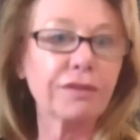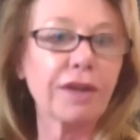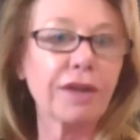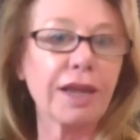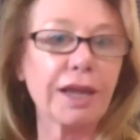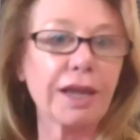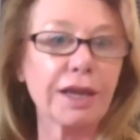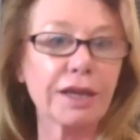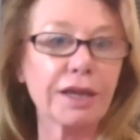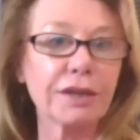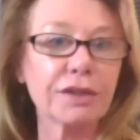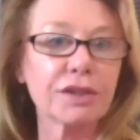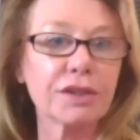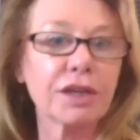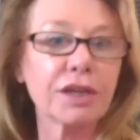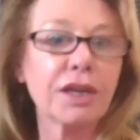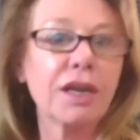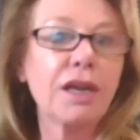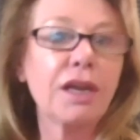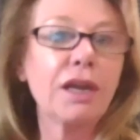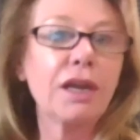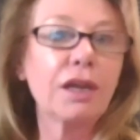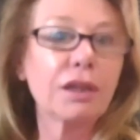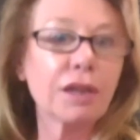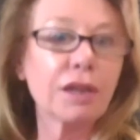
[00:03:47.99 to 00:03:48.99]
And
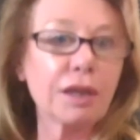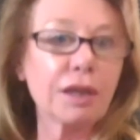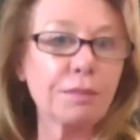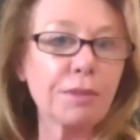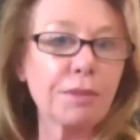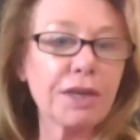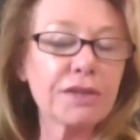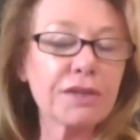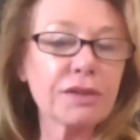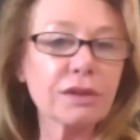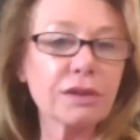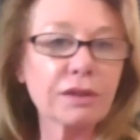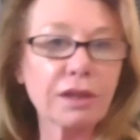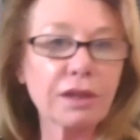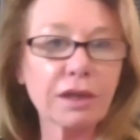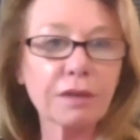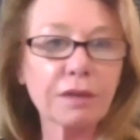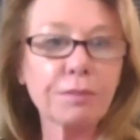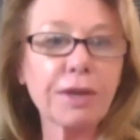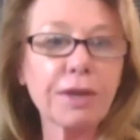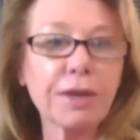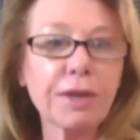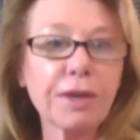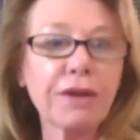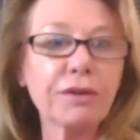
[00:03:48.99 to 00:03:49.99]
the amazing thing
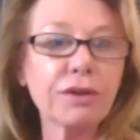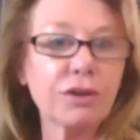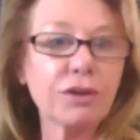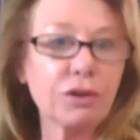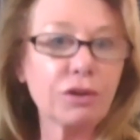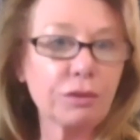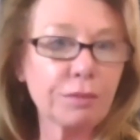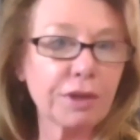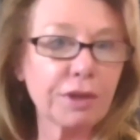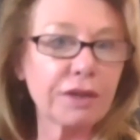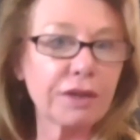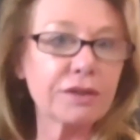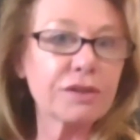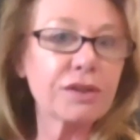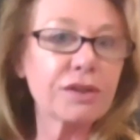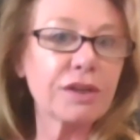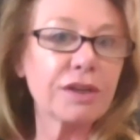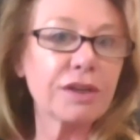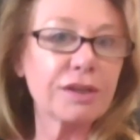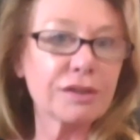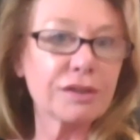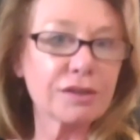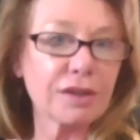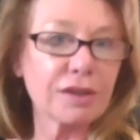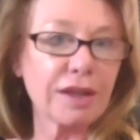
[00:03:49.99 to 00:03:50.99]
about humans
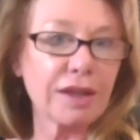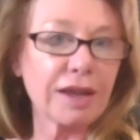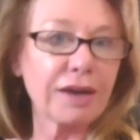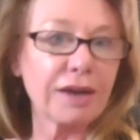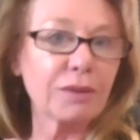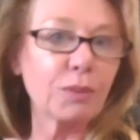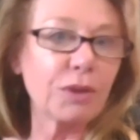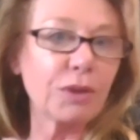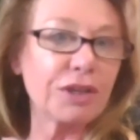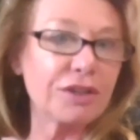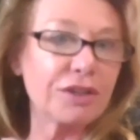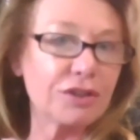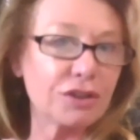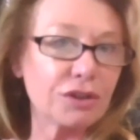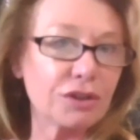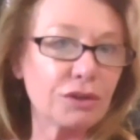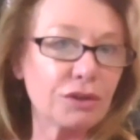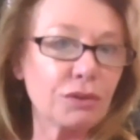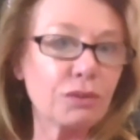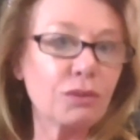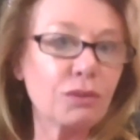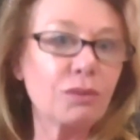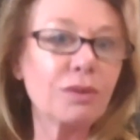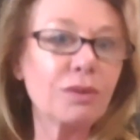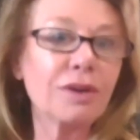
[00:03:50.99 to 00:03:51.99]
is that we
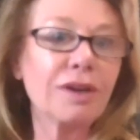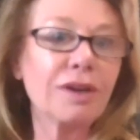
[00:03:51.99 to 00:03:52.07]
do